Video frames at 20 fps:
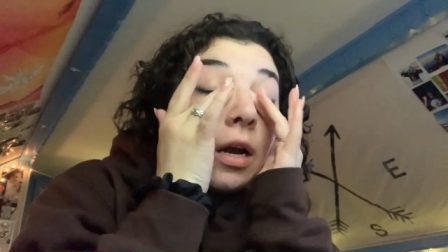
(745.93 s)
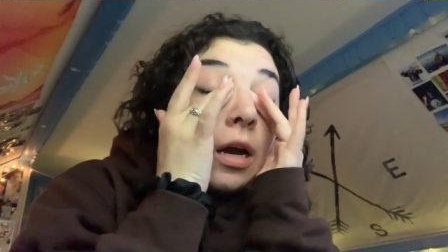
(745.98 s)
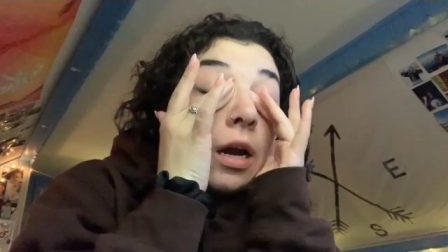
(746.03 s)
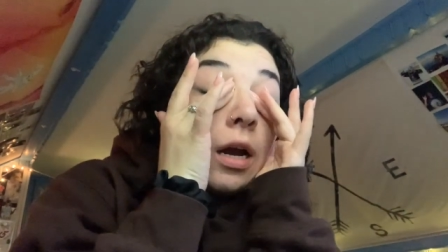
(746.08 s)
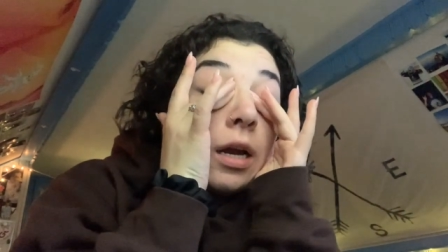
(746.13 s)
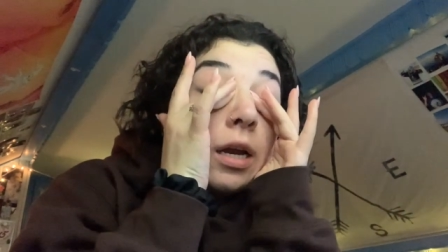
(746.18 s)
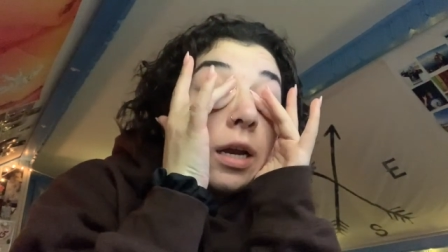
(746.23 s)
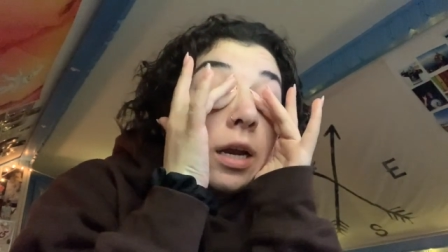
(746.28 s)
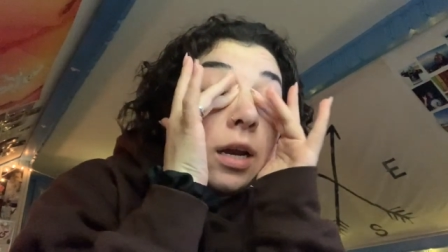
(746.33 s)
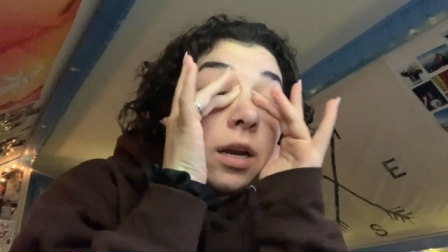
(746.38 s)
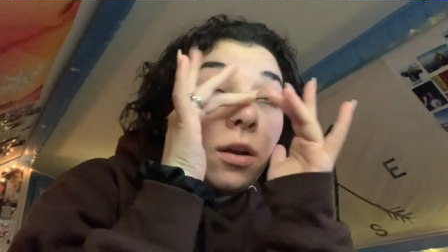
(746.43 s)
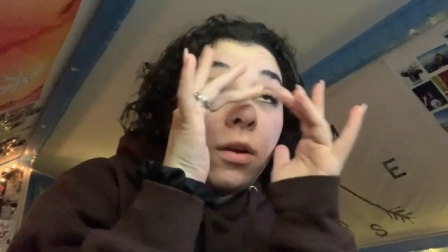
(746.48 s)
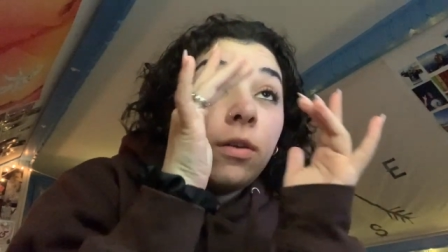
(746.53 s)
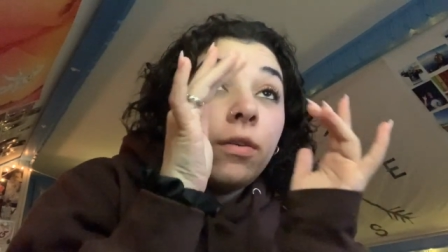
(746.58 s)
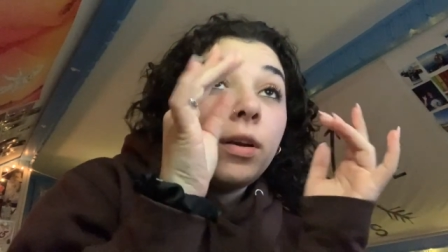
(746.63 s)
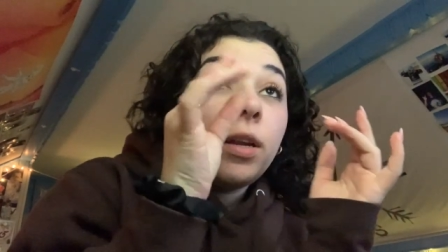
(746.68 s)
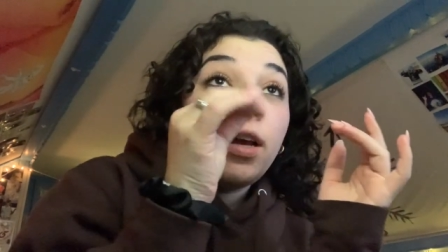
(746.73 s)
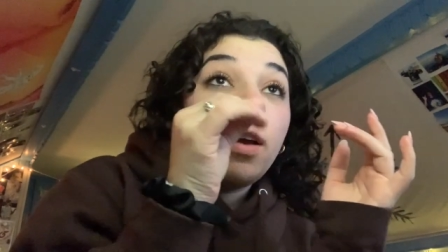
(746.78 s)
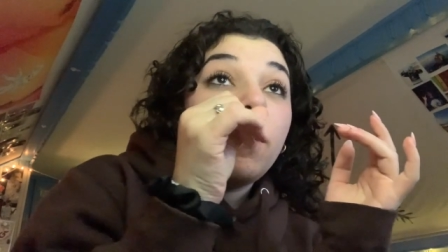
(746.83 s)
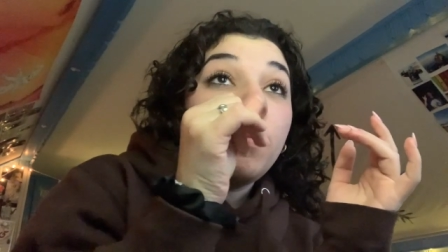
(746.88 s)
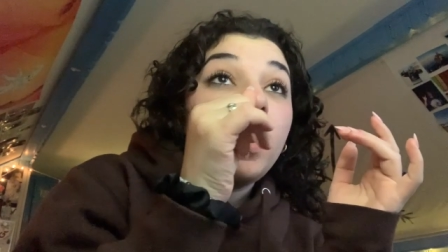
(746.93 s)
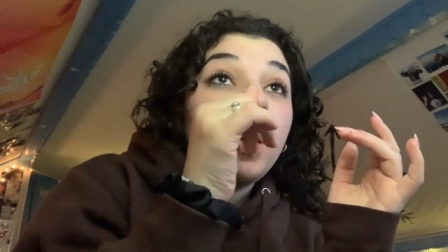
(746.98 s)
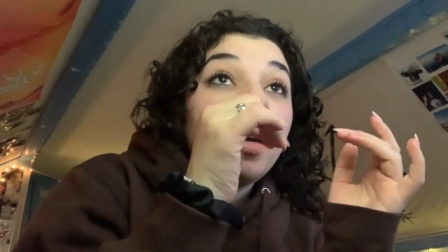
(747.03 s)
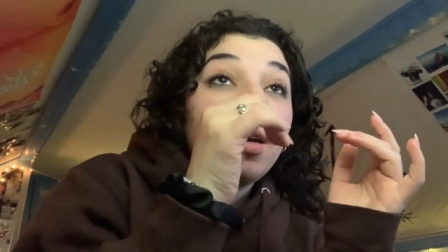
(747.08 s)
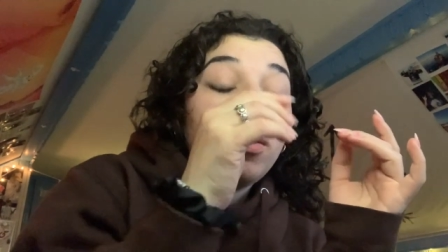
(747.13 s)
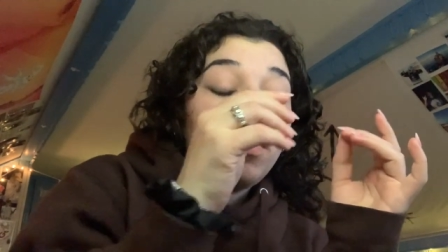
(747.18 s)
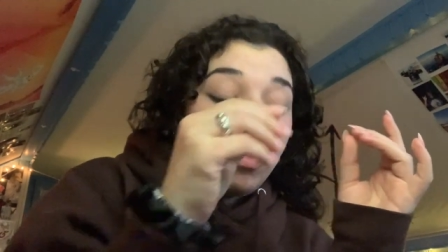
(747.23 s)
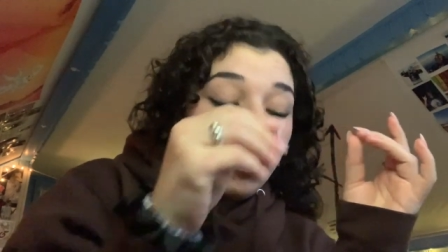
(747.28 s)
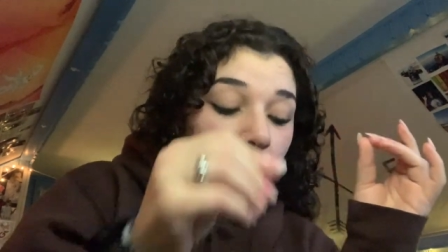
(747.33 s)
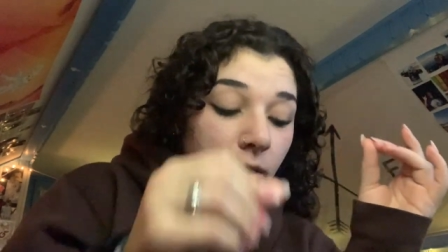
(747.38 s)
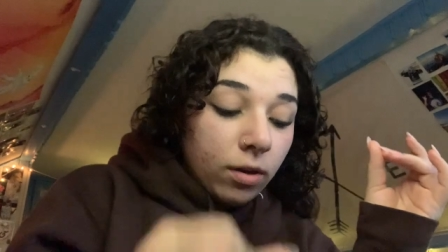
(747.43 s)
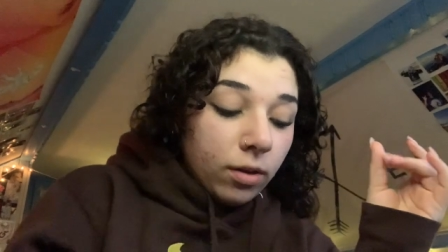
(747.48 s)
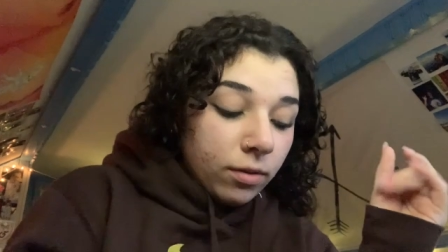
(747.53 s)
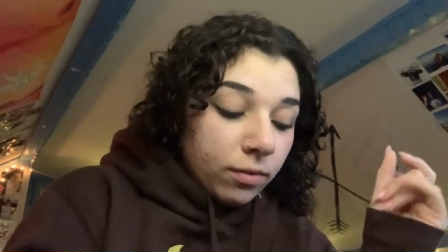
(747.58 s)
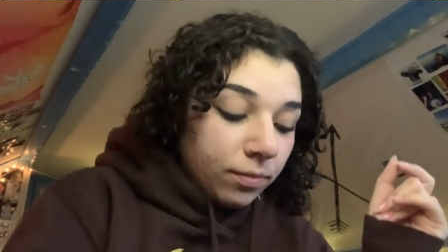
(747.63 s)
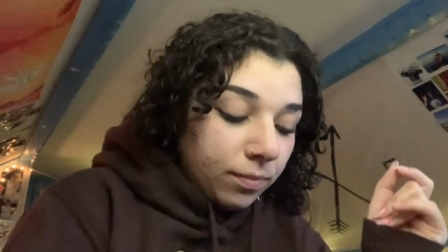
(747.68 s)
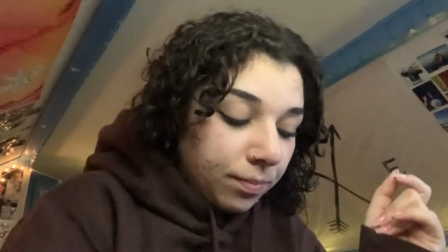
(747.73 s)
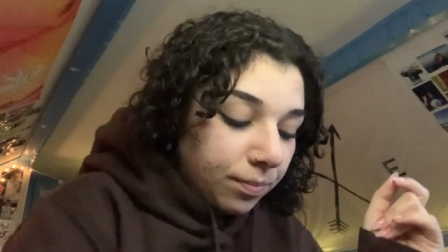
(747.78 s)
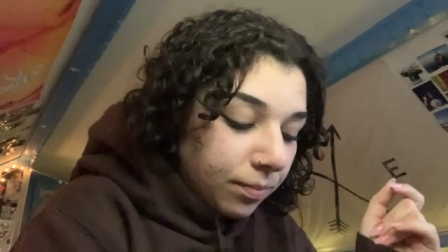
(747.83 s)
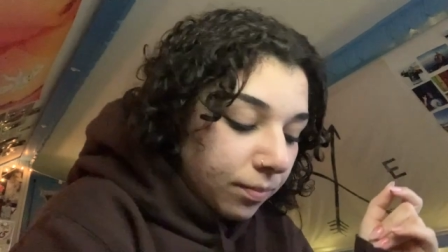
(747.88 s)
I kind of already have makeup
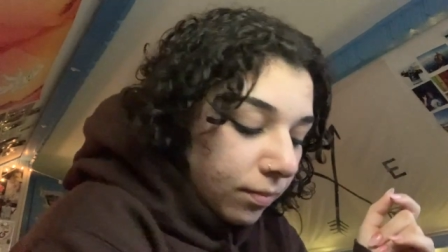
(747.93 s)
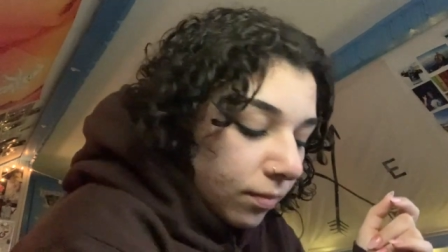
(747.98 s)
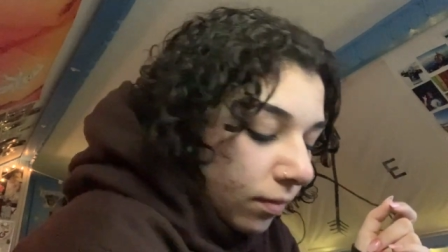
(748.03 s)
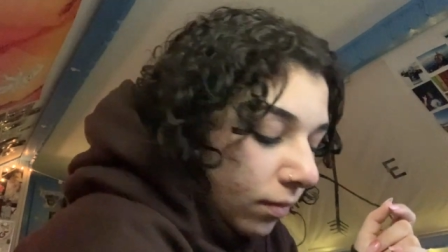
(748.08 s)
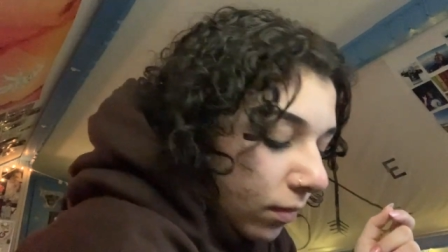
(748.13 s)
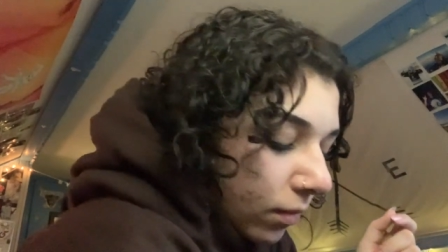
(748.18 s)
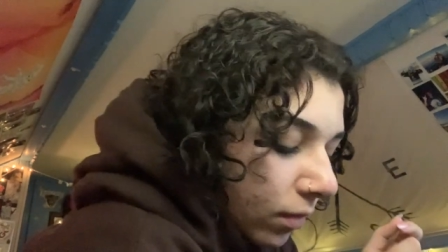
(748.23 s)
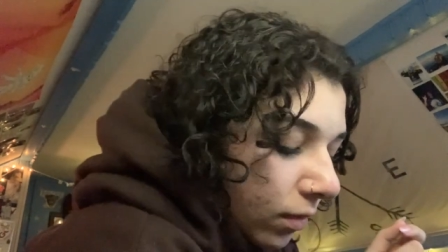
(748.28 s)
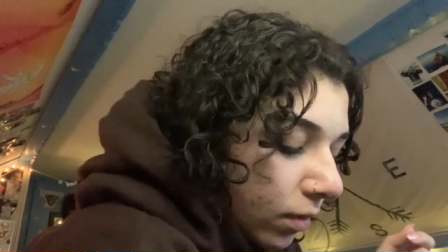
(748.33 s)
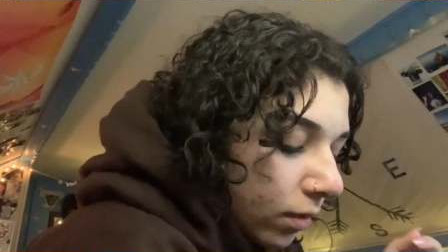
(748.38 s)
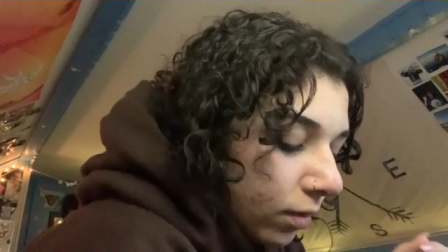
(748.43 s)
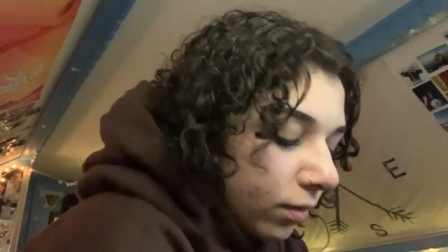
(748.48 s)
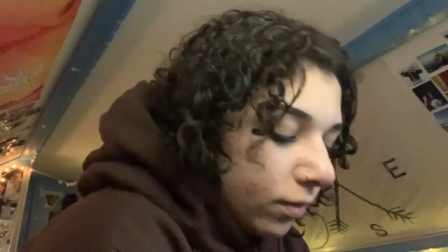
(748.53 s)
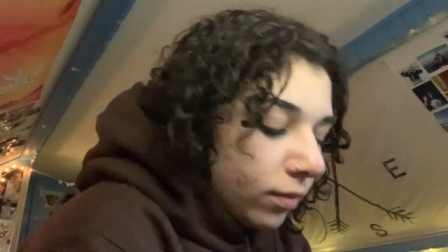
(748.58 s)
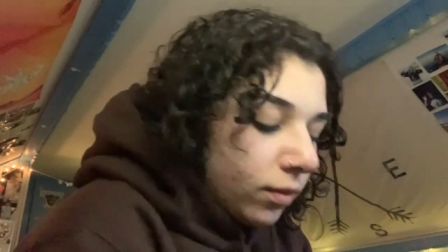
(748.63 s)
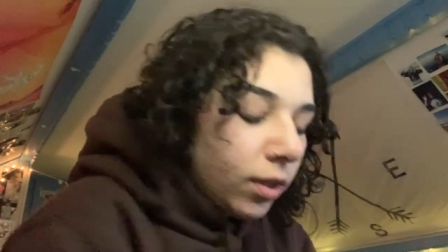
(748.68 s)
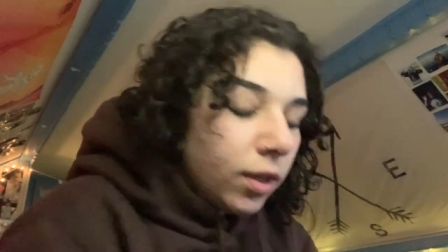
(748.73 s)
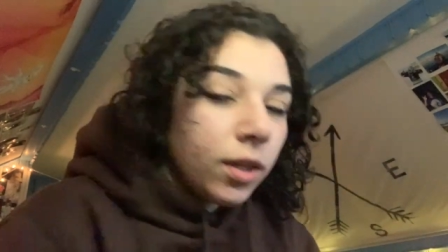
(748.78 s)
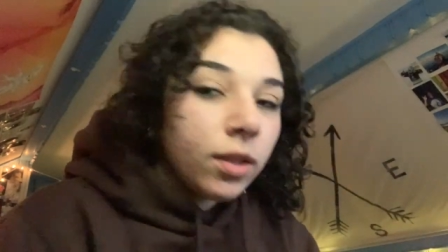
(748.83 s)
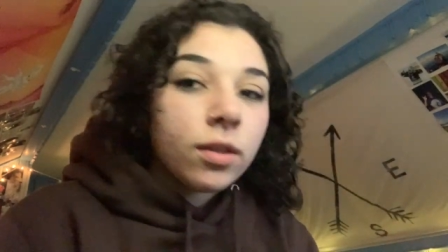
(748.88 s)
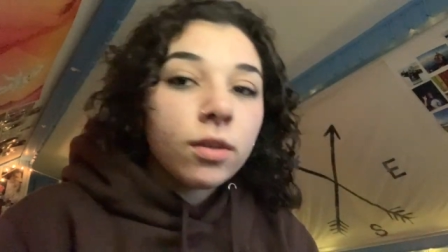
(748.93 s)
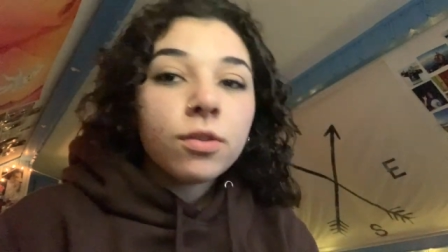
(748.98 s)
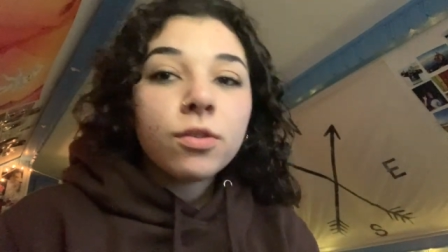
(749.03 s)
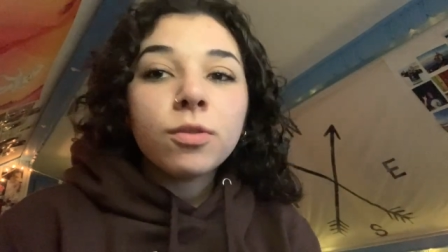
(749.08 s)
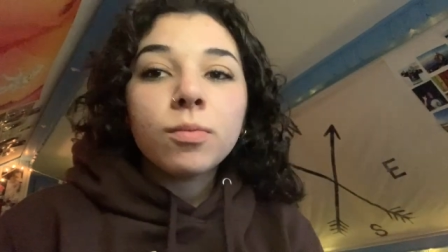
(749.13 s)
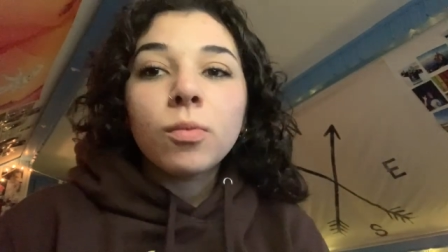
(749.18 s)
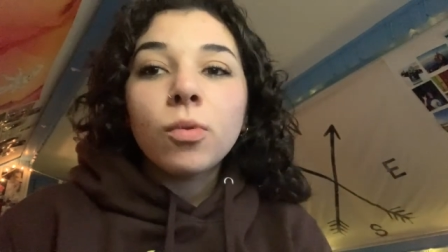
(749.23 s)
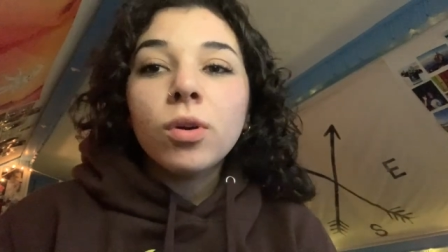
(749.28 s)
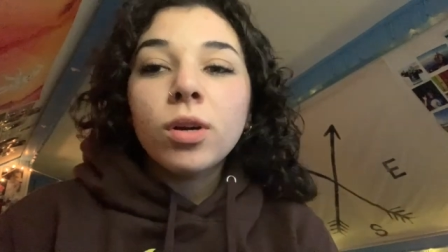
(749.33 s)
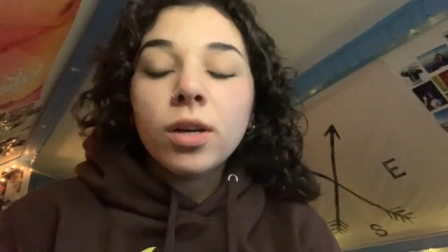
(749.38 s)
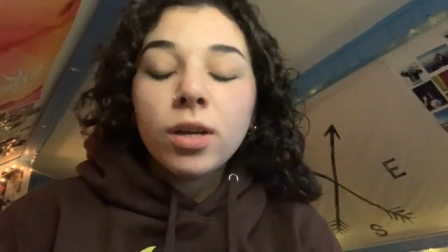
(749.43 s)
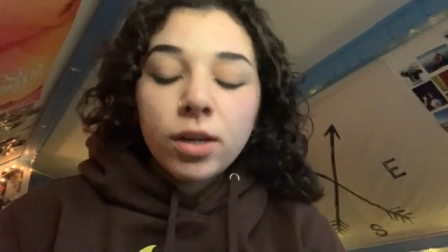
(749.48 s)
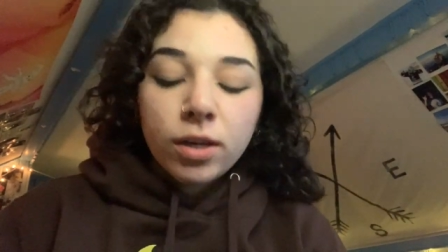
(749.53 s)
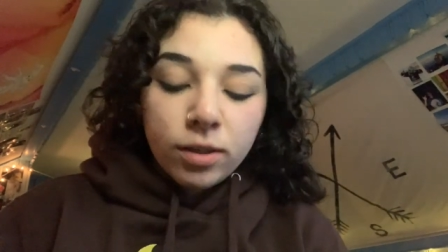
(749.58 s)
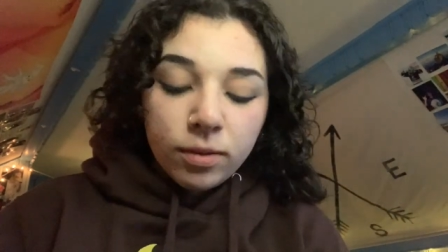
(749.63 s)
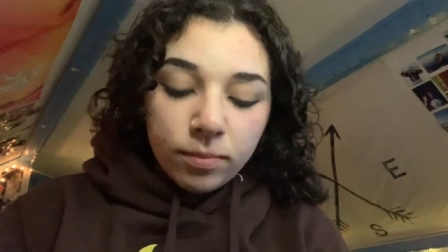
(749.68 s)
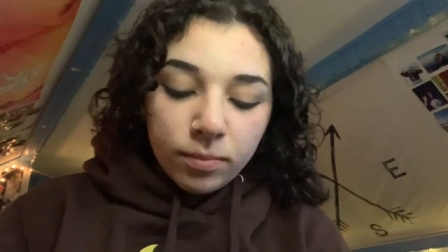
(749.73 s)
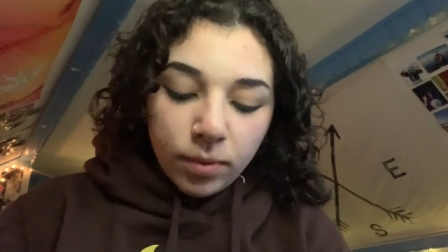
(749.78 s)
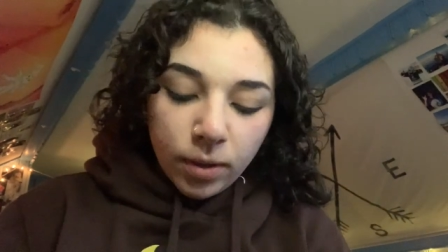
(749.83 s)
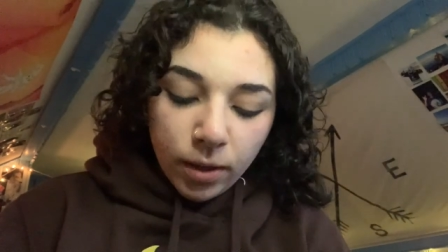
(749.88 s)
on. Did it this morning,
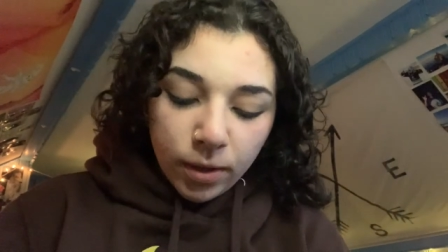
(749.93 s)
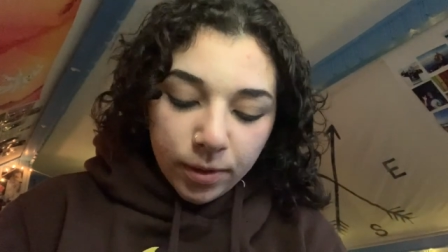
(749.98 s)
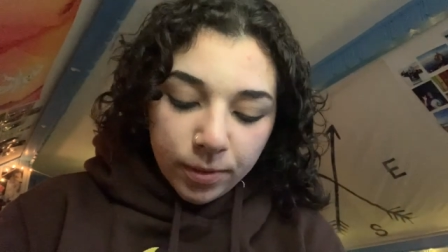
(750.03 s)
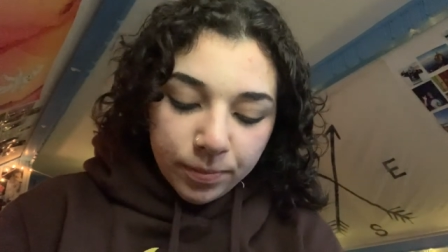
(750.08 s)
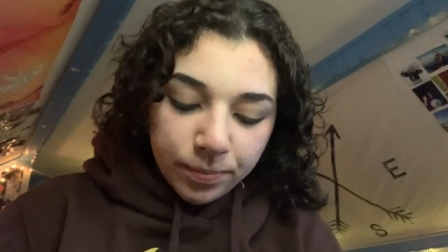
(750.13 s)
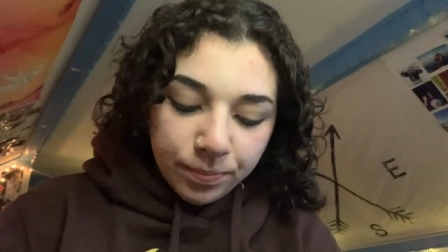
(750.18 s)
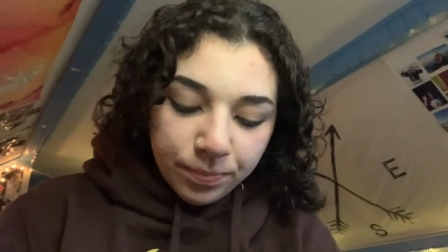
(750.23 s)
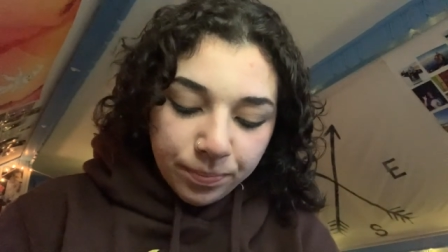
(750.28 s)
but